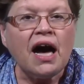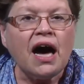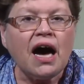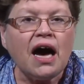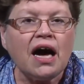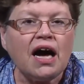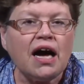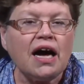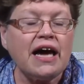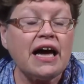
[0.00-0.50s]

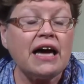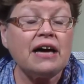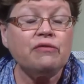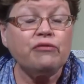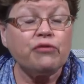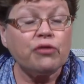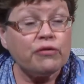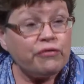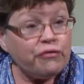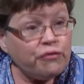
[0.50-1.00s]
And
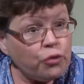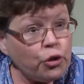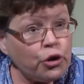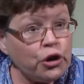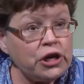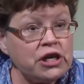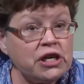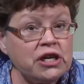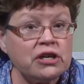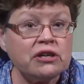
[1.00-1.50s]
for 4
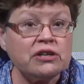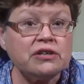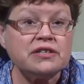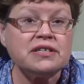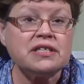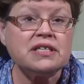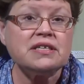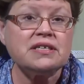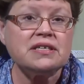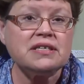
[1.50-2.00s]

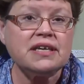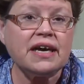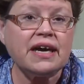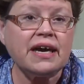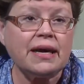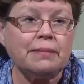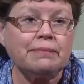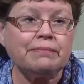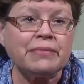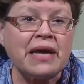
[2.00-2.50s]
years this
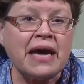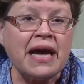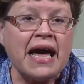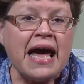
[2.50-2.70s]
time.